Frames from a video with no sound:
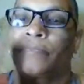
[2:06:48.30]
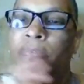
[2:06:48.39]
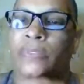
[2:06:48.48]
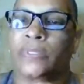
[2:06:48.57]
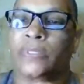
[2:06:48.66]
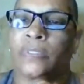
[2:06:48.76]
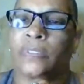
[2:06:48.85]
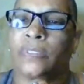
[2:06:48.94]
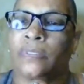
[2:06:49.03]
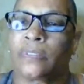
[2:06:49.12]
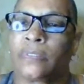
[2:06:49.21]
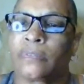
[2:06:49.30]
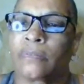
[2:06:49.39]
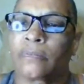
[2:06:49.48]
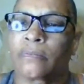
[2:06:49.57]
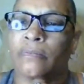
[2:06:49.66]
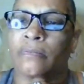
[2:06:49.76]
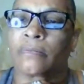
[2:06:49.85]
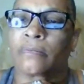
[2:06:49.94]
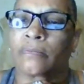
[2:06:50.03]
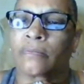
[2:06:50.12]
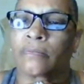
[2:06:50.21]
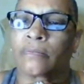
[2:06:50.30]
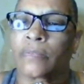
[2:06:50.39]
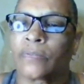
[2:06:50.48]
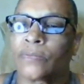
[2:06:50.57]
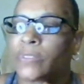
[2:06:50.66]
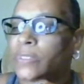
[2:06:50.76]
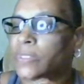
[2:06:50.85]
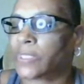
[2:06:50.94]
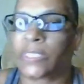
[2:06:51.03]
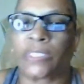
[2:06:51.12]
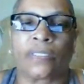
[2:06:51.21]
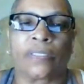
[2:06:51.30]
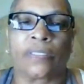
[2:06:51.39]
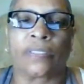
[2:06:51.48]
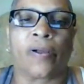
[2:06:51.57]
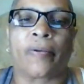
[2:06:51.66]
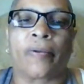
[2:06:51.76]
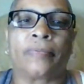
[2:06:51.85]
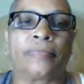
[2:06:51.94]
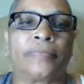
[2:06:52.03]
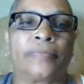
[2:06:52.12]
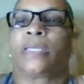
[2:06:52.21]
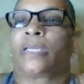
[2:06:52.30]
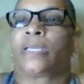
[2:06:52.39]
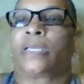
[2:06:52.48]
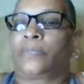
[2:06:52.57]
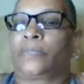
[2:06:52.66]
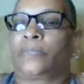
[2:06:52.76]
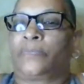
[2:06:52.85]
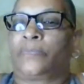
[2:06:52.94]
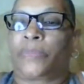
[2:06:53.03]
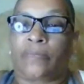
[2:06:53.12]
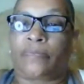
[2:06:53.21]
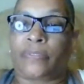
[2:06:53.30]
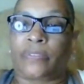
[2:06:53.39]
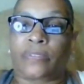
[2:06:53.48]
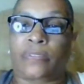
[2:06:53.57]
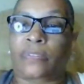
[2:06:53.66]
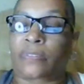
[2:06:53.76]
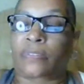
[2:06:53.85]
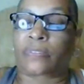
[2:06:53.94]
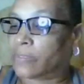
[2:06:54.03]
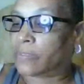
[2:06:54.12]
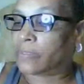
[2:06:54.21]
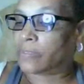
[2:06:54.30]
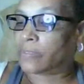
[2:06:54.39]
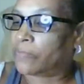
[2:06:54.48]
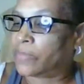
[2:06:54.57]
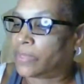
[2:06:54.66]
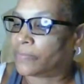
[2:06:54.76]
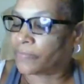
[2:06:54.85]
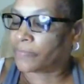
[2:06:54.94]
oh, she's still gone. Get off here because I'm hungry.